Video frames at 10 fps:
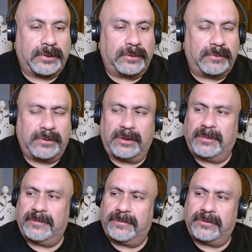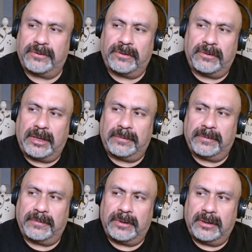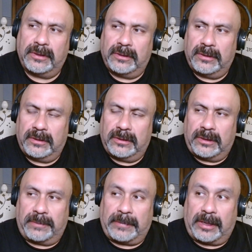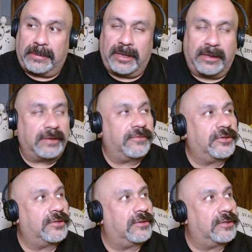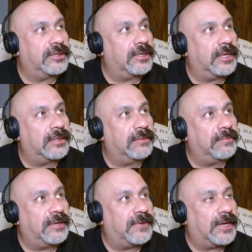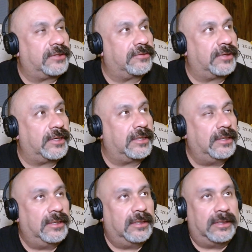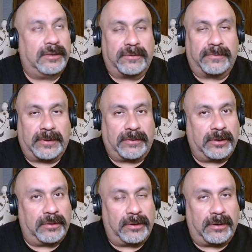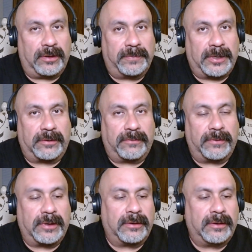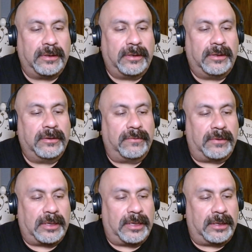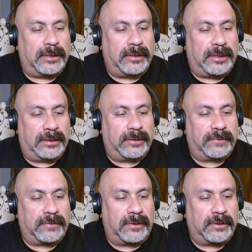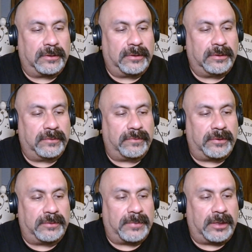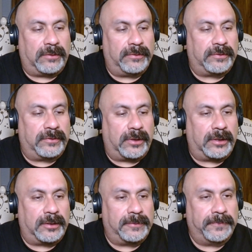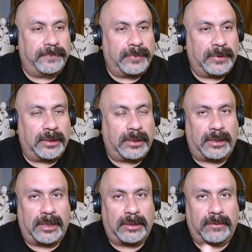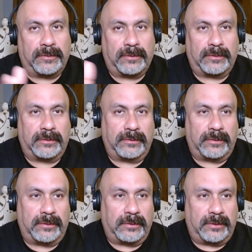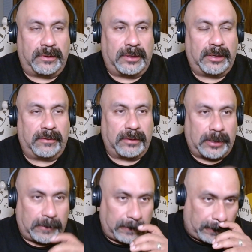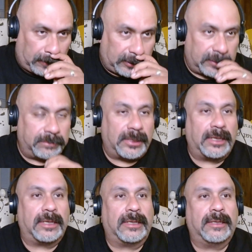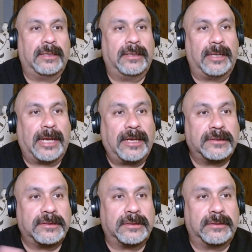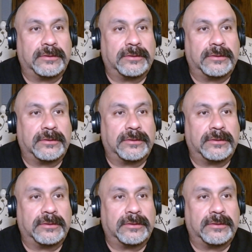was it on my first solo album? I'm not even sure. I should have had my facts straight. It was very early on in my career when I did this song with my oldest daughter. And now, here now with my last